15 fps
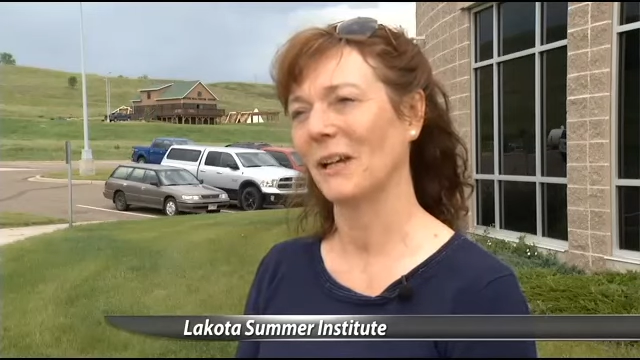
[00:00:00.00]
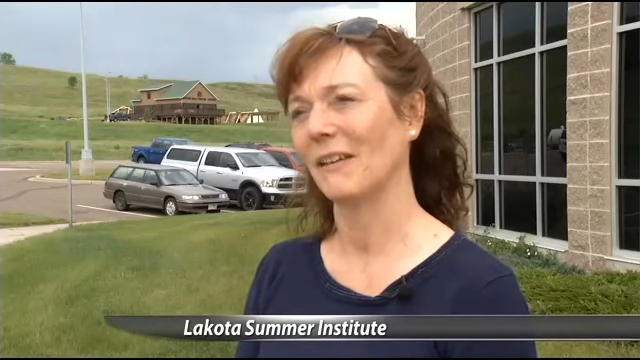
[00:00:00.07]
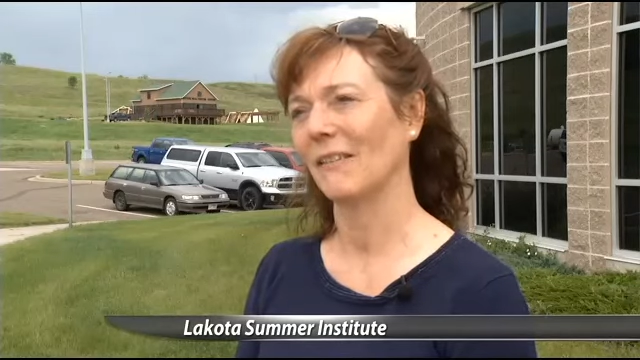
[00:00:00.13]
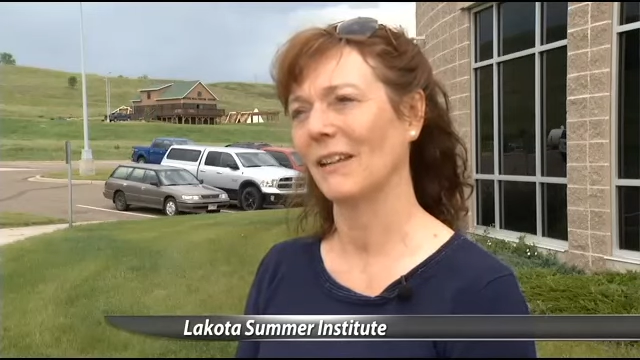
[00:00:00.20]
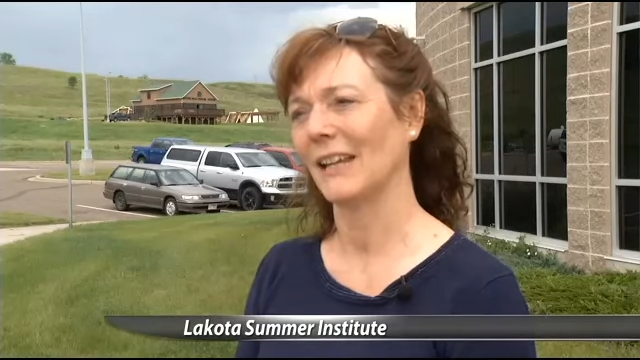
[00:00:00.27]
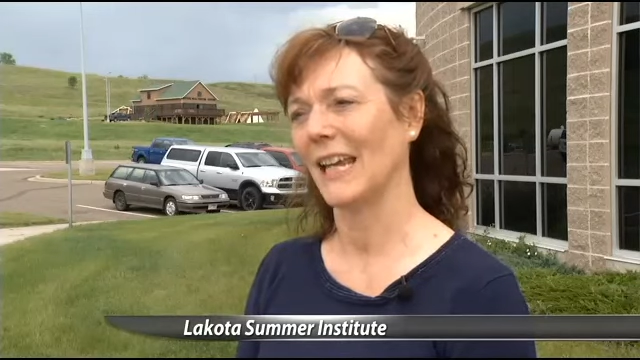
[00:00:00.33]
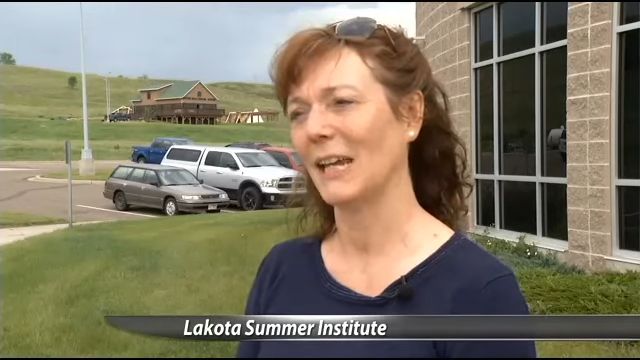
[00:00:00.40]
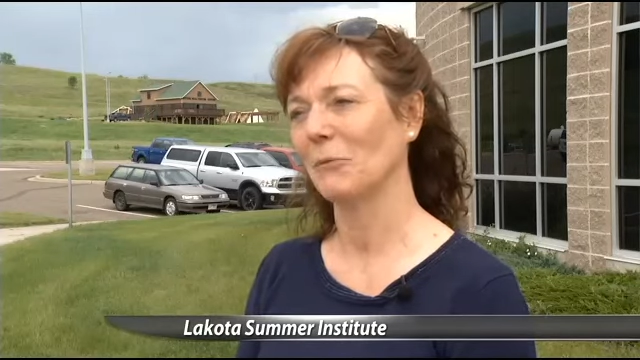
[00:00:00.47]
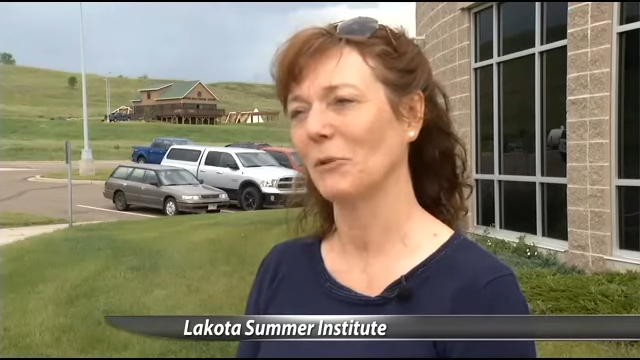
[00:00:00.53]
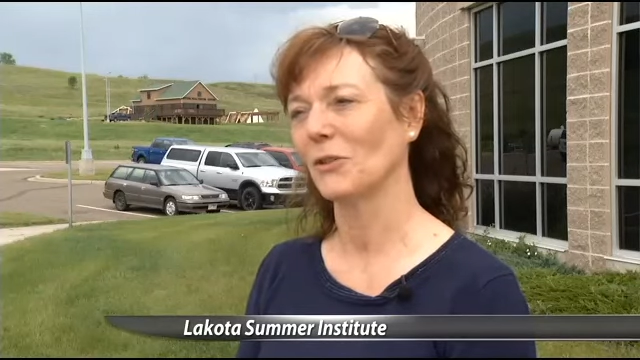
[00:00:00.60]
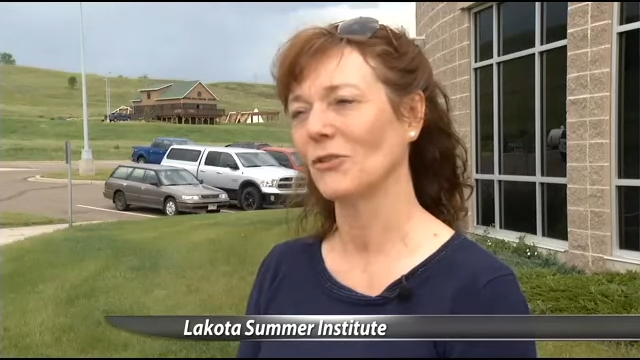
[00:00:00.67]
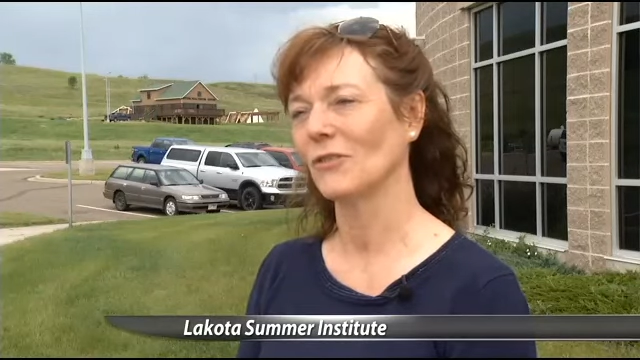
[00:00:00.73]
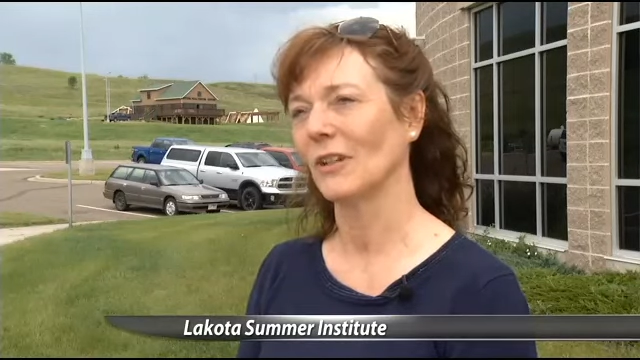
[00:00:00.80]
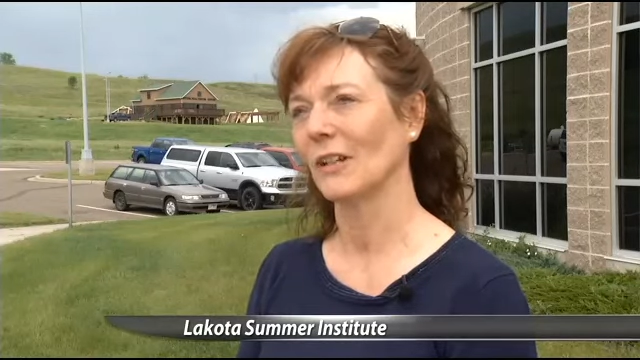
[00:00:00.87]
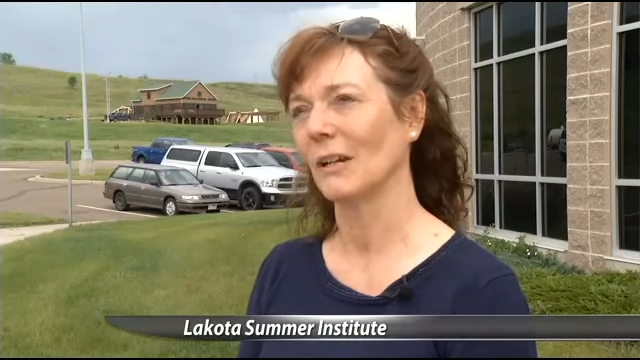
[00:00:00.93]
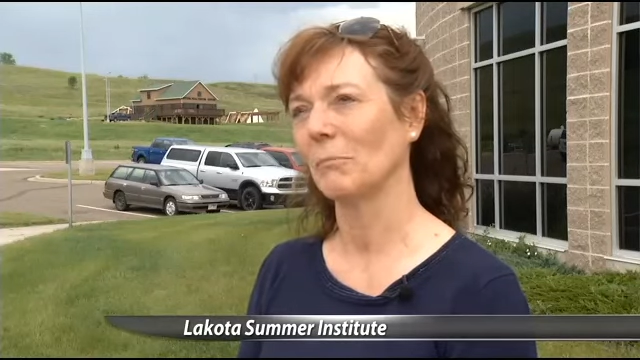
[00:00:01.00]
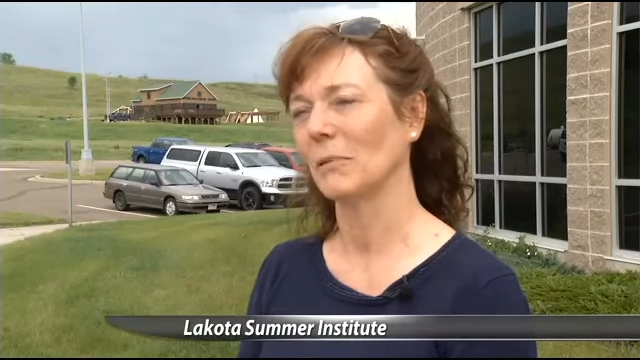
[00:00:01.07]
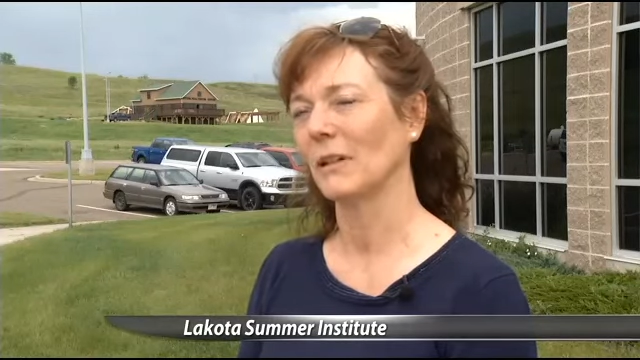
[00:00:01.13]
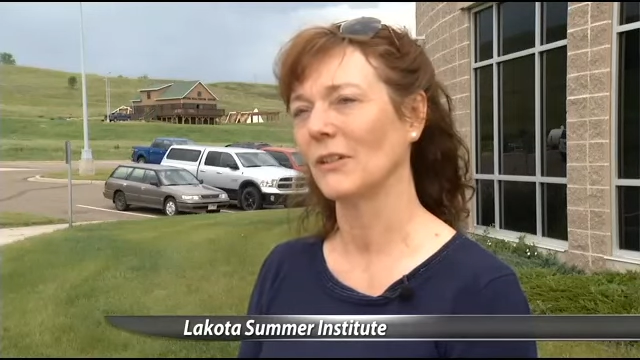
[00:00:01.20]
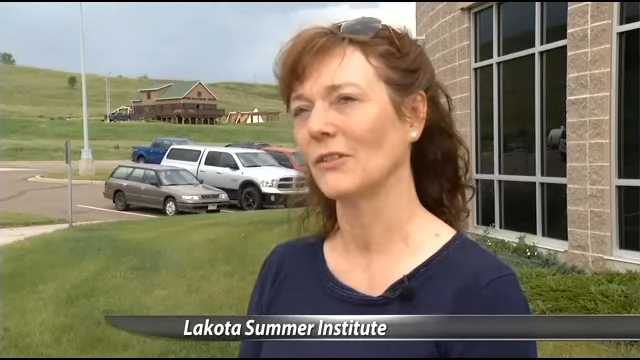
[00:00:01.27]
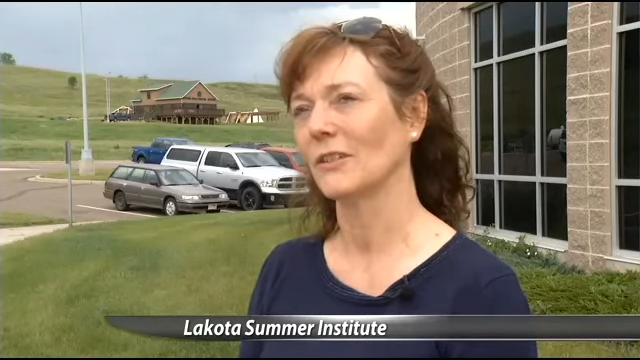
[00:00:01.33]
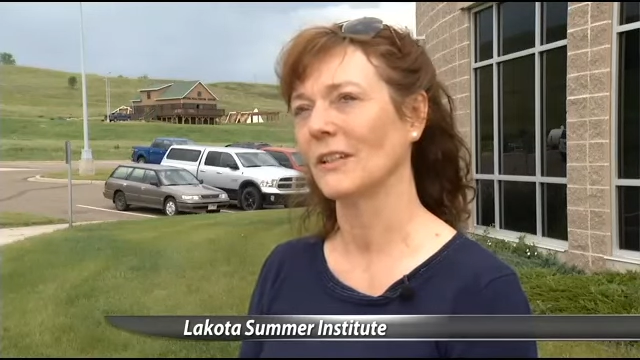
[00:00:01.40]
by the language that I
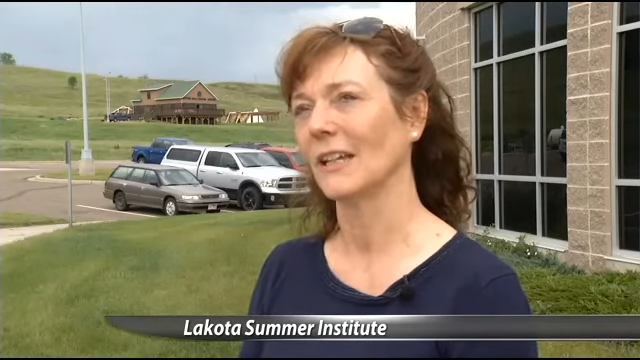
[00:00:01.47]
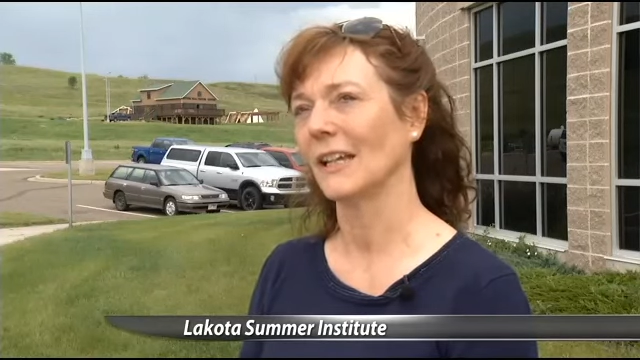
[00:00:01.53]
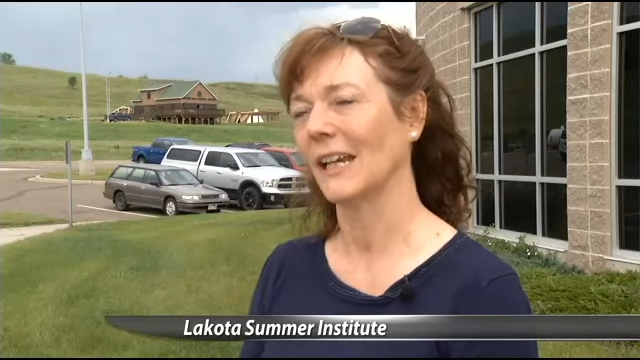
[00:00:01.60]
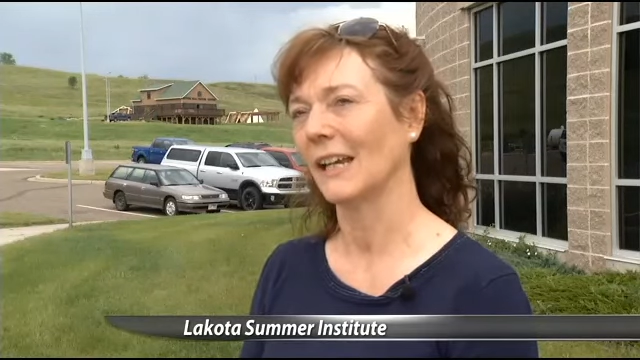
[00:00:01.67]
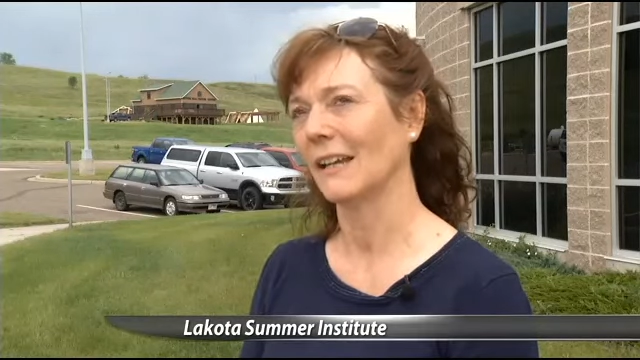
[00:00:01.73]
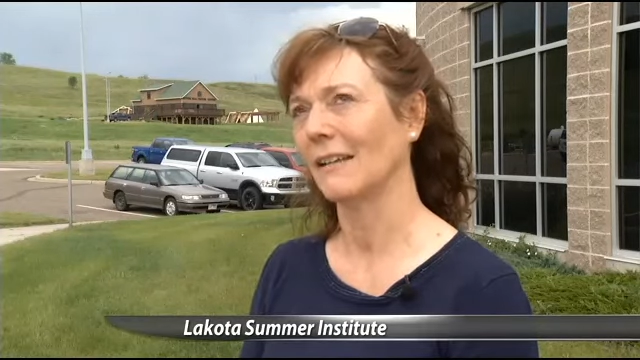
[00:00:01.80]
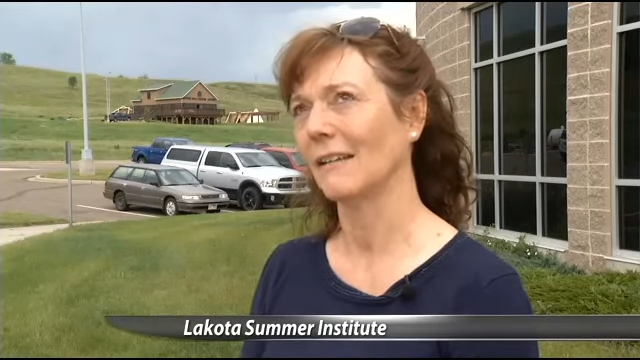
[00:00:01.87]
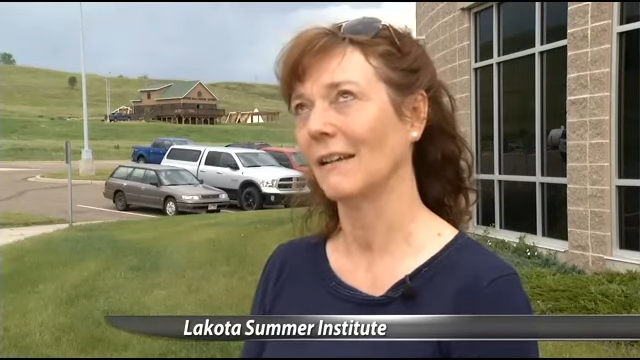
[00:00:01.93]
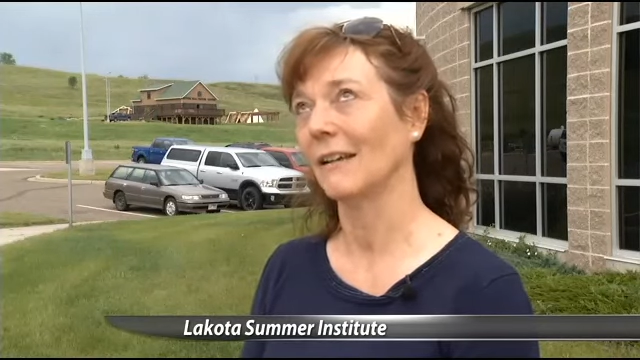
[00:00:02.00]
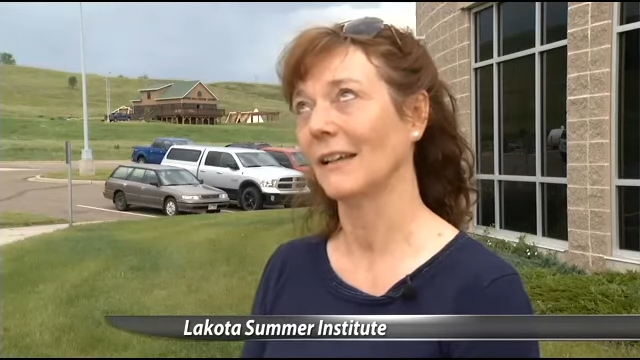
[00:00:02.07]
pushed it again